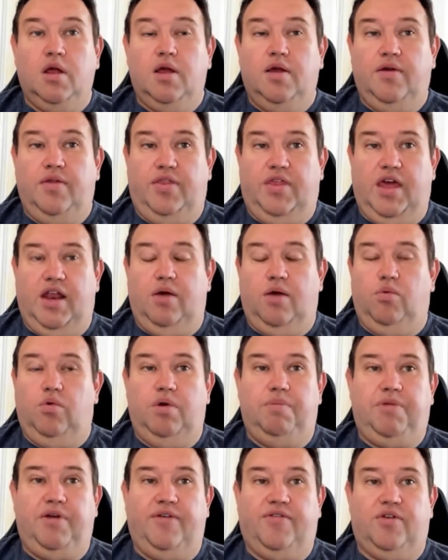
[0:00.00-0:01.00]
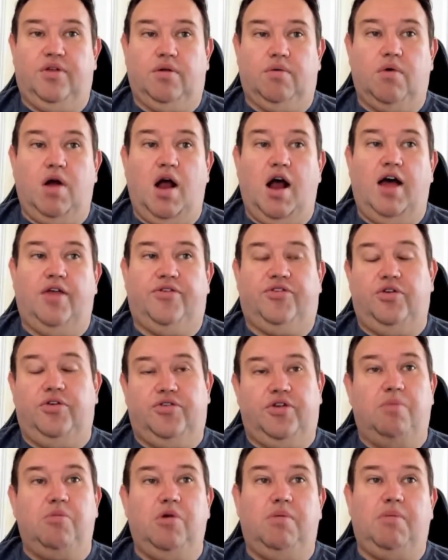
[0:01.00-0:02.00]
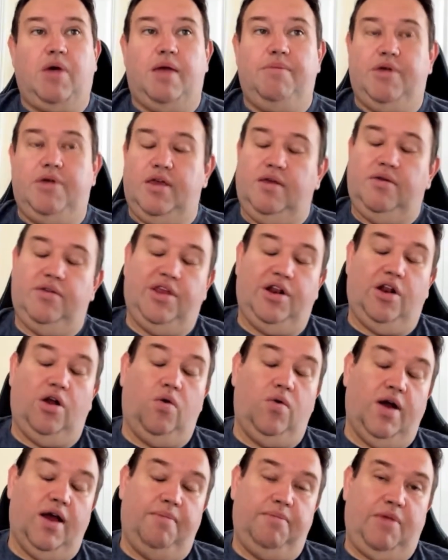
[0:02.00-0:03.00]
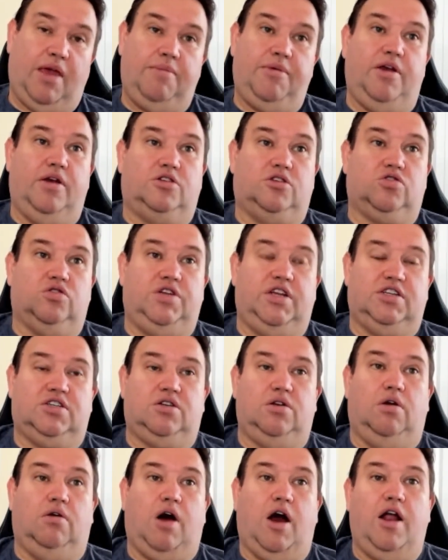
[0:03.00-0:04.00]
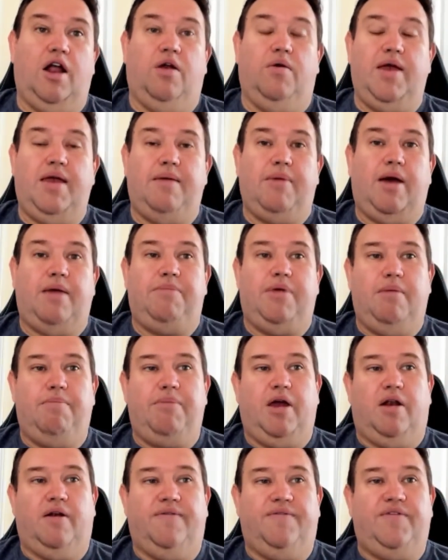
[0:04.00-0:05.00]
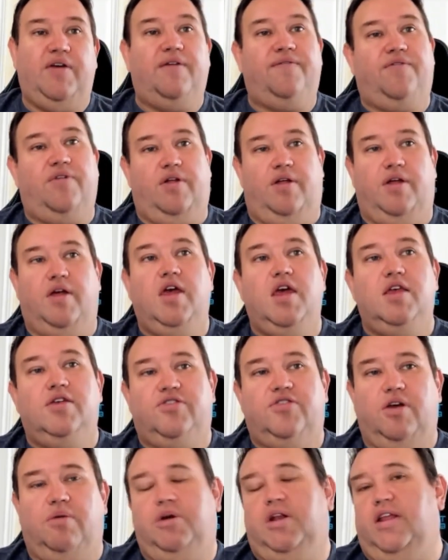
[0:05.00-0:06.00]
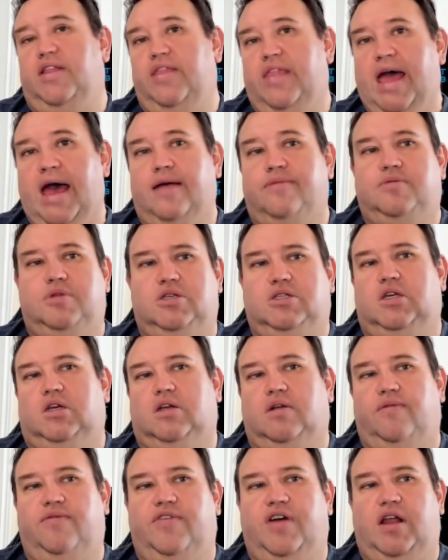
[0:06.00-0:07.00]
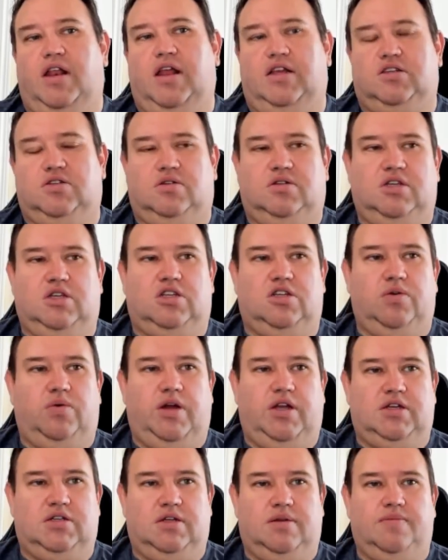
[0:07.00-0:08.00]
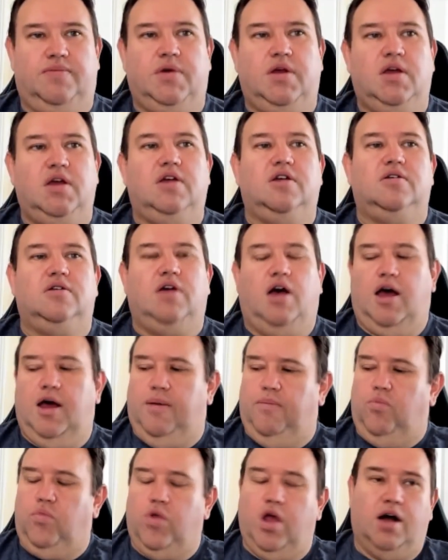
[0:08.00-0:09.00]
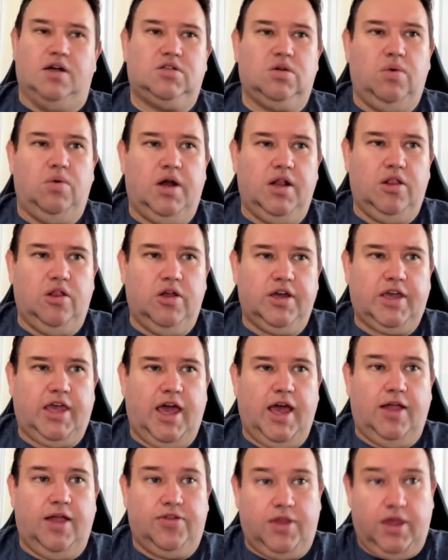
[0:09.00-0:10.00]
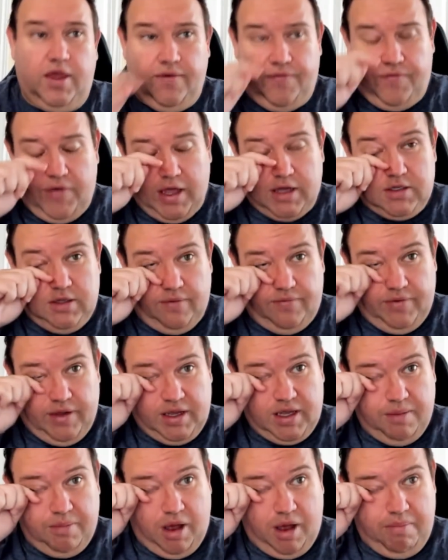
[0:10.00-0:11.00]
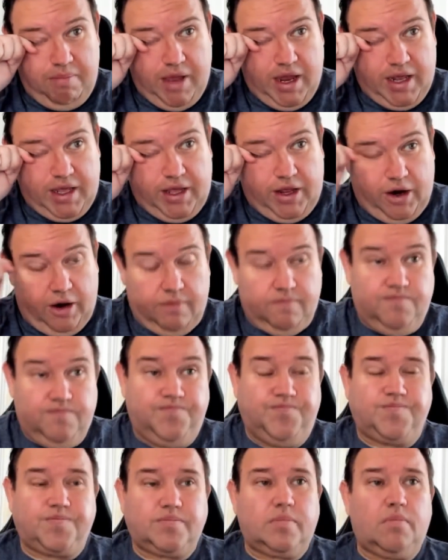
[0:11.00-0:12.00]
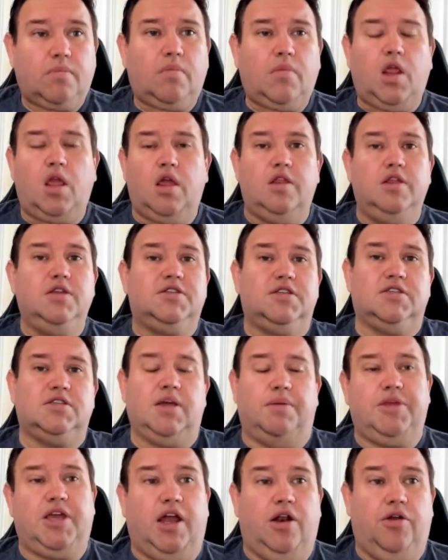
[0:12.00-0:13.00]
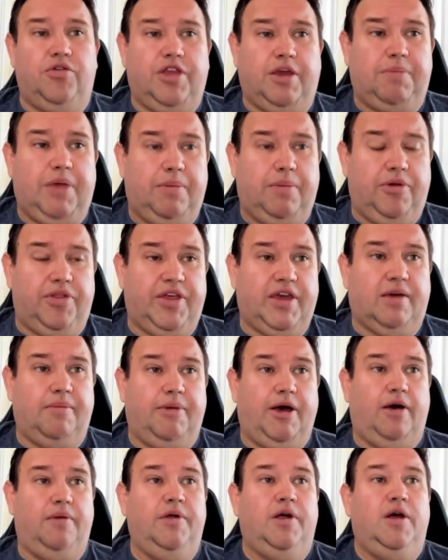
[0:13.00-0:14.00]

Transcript: than it would be for the Roth. So someone might be, maybe a traditional IRA might be a better fit for someone in that specific financial situation. We also want to look at the effect of income on Medicare. This is something I don't think people think about.